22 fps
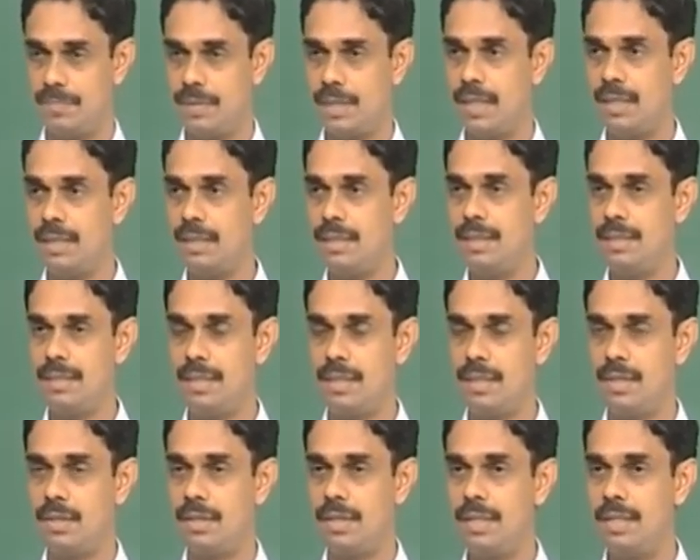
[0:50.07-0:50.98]
and these are
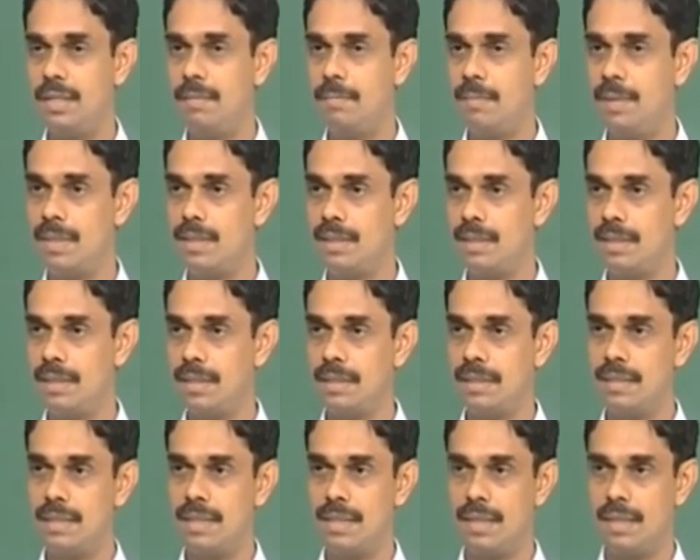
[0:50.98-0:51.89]
not independent
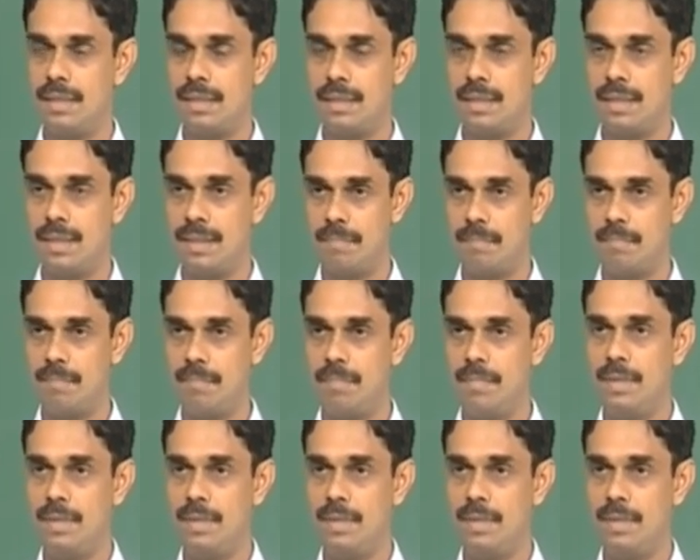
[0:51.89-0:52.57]
things they are